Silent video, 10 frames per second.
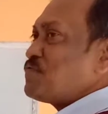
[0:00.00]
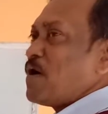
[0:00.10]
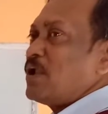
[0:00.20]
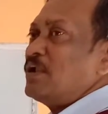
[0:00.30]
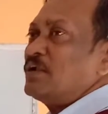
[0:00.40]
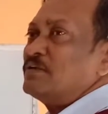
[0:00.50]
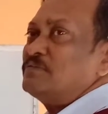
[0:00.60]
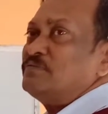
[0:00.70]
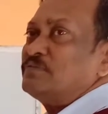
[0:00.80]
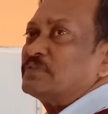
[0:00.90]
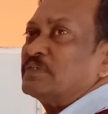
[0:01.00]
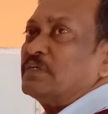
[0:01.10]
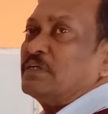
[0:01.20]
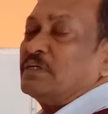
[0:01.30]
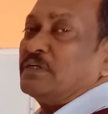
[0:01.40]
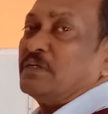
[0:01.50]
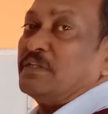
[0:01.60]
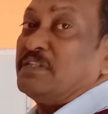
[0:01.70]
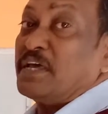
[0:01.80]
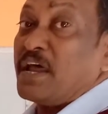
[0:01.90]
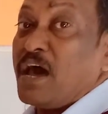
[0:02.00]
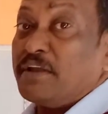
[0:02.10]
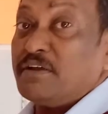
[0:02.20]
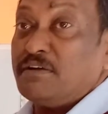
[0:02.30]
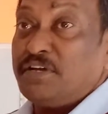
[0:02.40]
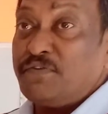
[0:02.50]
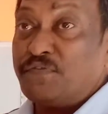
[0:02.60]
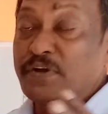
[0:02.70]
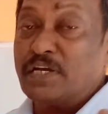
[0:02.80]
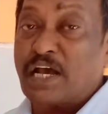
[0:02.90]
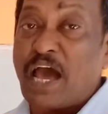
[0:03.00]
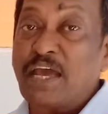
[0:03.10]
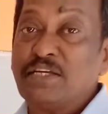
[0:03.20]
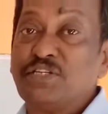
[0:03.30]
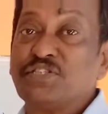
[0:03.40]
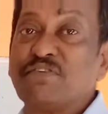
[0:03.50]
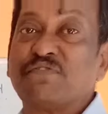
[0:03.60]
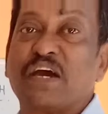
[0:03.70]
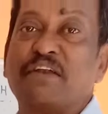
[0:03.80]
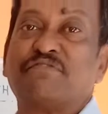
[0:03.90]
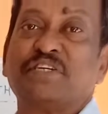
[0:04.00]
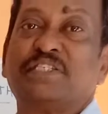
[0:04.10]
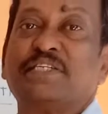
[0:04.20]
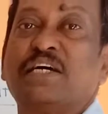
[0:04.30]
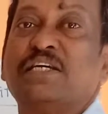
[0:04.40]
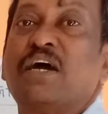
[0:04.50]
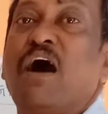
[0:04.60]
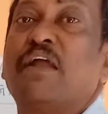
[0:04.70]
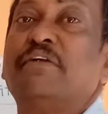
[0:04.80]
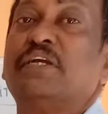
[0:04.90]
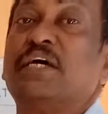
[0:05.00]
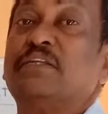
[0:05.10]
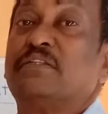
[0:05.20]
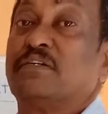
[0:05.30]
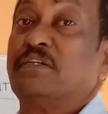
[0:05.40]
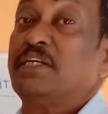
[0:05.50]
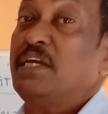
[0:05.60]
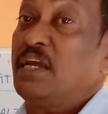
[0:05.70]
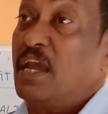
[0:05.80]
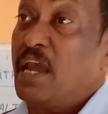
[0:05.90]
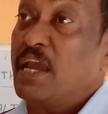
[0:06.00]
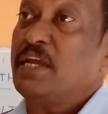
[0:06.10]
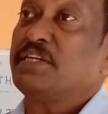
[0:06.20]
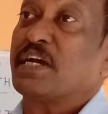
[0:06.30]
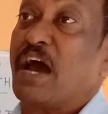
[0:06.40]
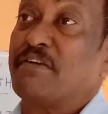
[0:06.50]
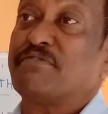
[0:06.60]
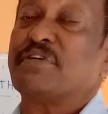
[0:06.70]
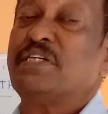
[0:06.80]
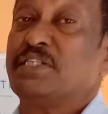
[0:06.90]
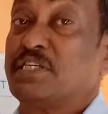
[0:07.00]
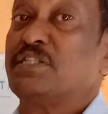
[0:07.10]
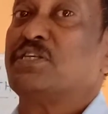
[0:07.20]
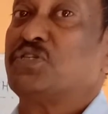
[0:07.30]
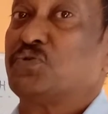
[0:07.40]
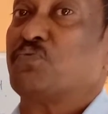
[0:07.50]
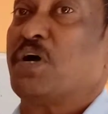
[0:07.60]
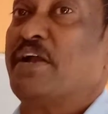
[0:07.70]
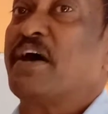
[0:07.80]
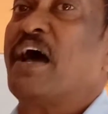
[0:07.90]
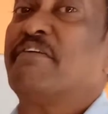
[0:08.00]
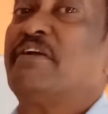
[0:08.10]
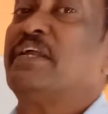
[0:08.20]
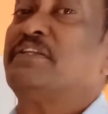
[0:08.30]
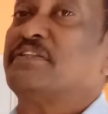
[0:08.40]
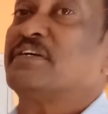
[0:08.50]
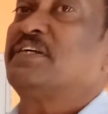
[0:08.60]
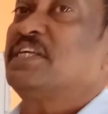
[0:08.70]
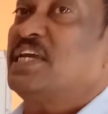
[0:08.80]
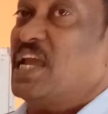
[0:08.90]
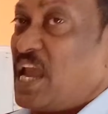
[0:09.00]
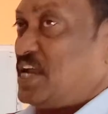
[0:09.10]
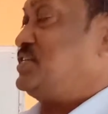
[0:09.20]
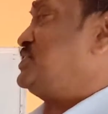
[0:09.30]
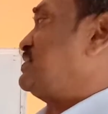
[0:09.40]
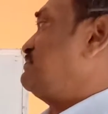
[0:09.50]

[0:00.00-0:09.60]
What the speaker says: all, there are different kinds of countries, nearly 138 countries in this world. 138.